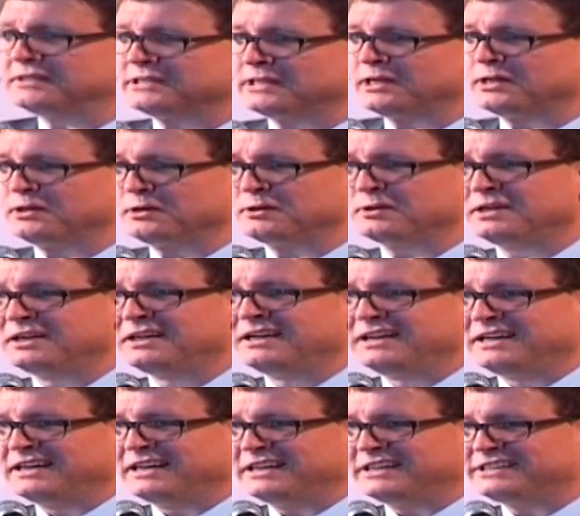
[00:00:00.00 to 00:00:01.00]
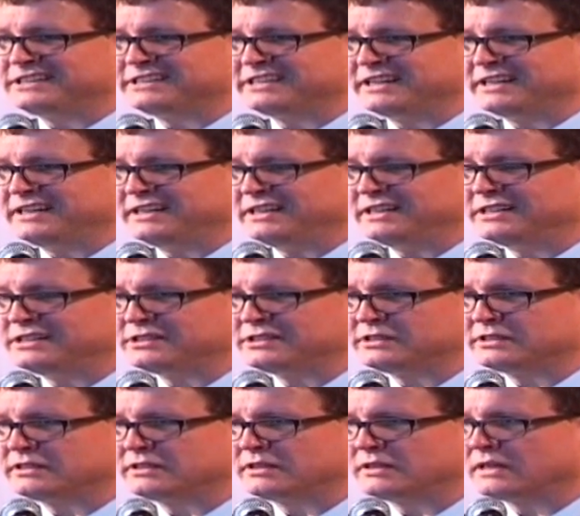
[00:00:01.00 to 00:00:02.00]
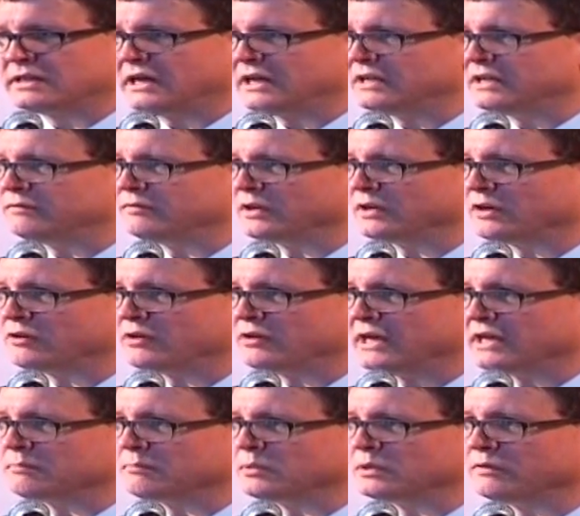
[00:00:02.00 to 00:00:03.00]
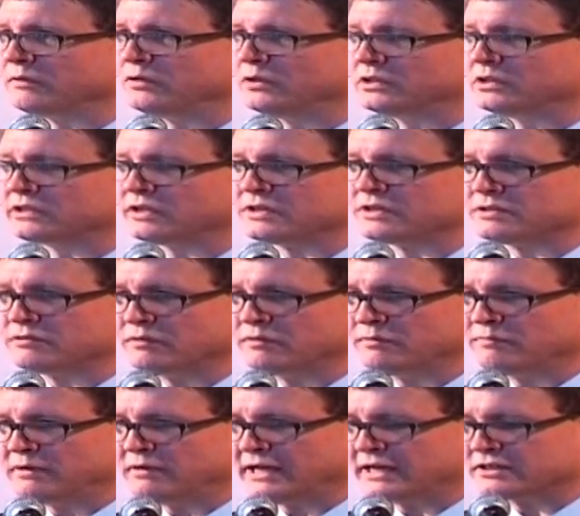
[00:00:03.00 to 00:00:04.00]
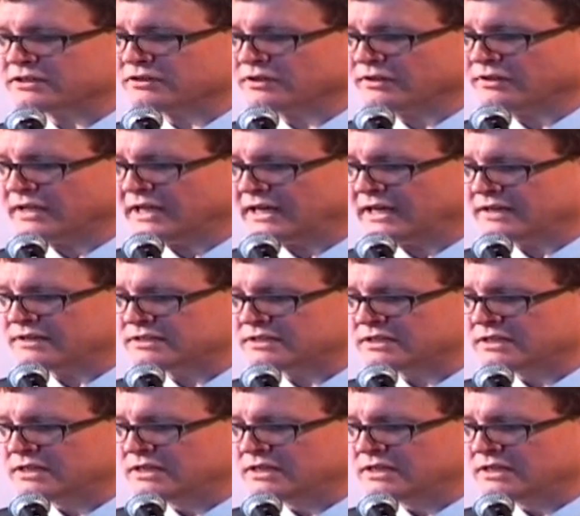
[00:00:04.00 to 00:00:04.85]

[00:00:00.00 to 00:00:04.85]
So it is kind of incredible if you start to reflect on that